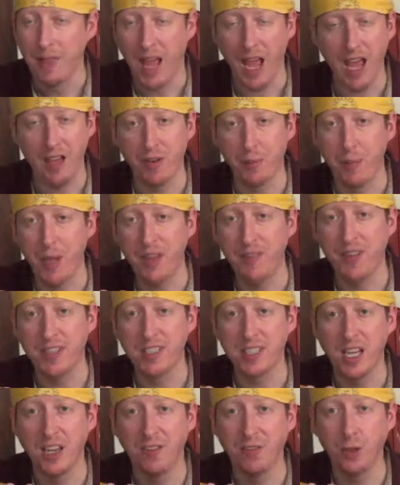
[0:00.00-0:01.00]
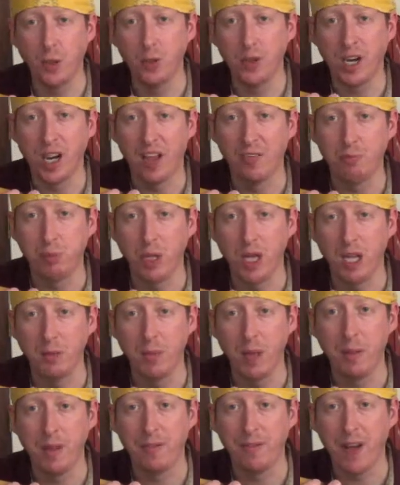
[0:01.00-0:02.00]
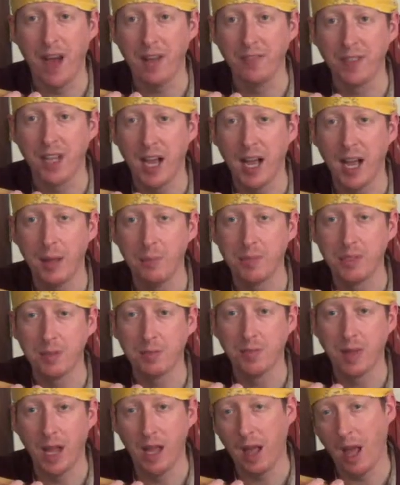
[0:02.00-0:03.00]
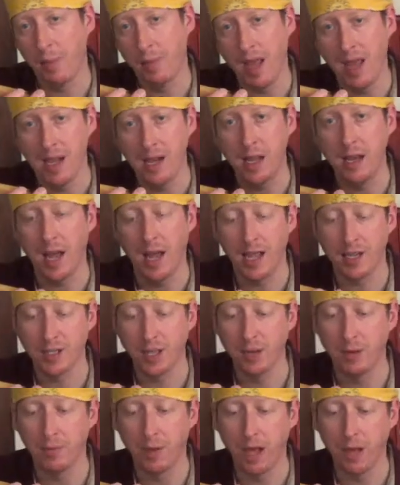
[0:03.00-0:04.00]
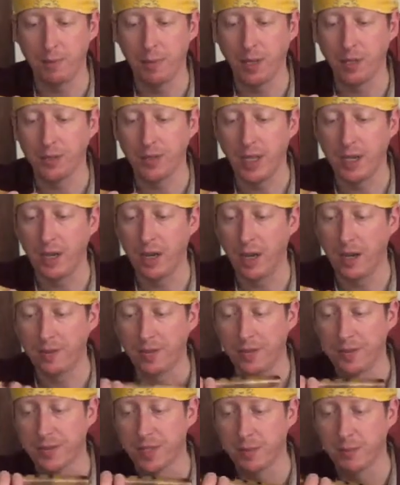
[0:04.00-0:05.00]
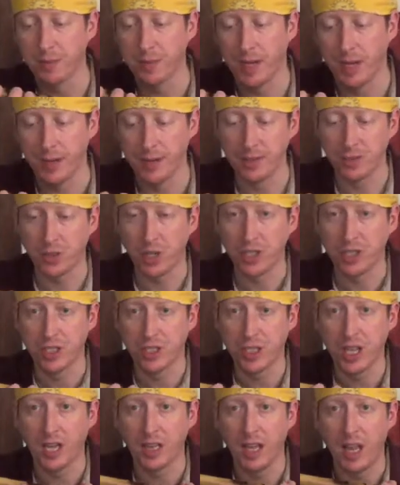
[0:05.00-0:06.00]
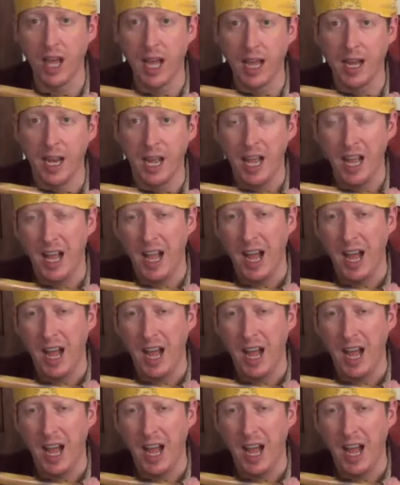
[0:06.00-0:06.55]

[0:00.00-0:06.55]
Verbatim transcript: I have a PVC flute that I've played maybe 5 times. I made it. Actually, I built it off of some instructions online.